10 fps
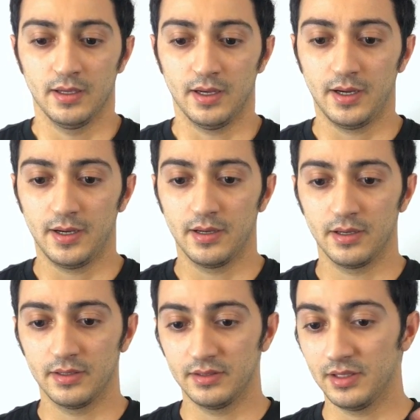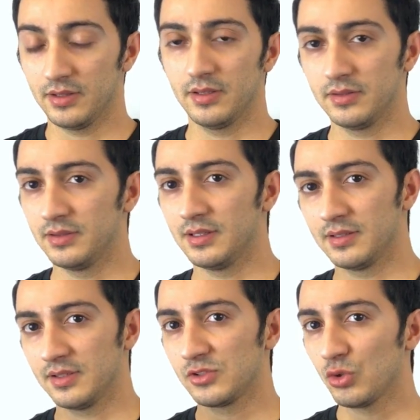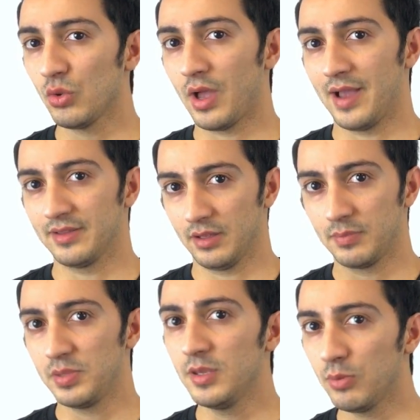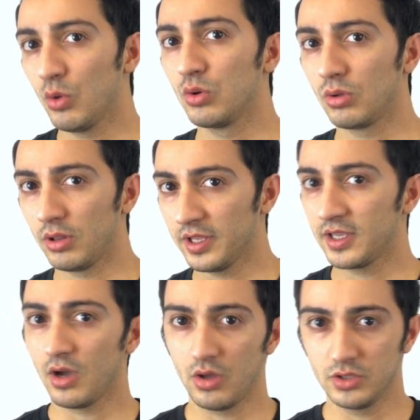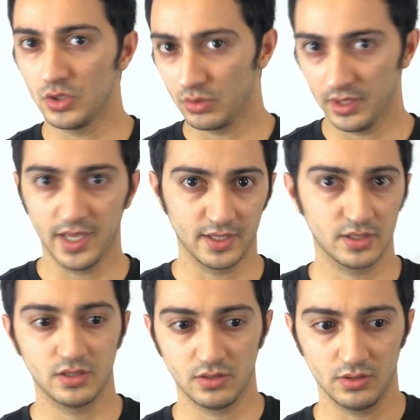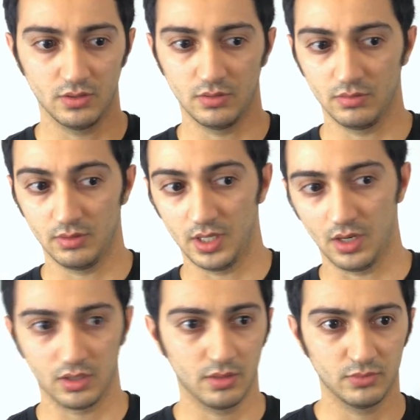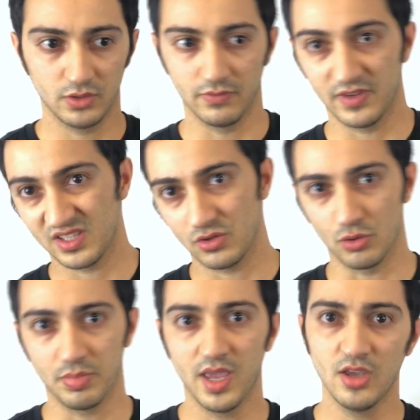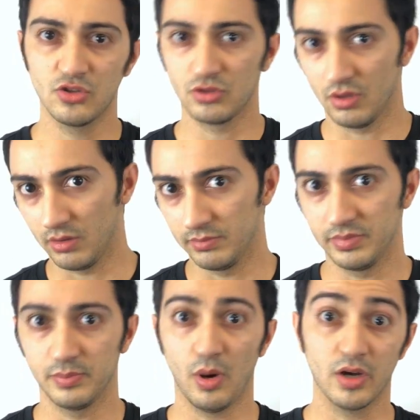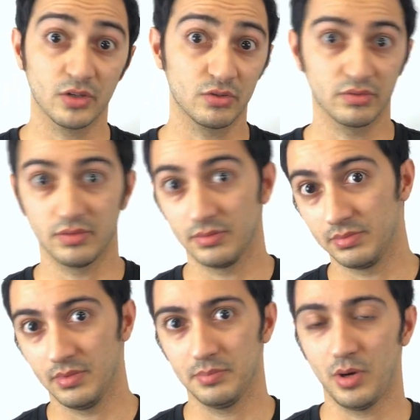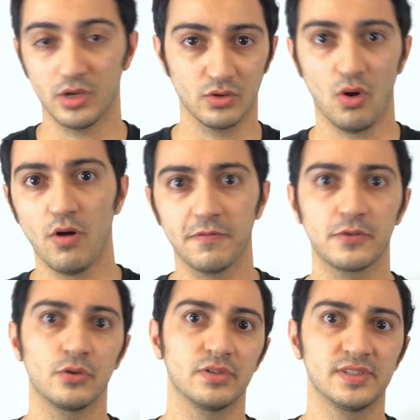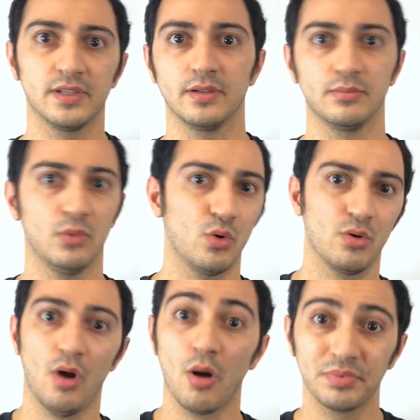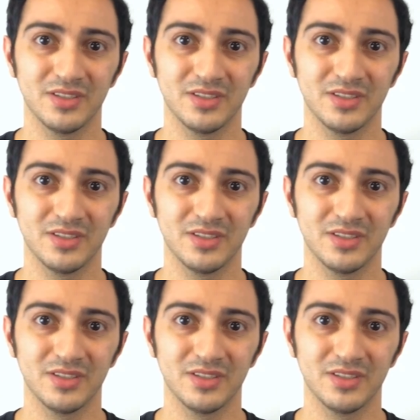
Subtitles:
The solo ad, like people who click on your links to, you know, come to your, visit your page, buy your offer, or opt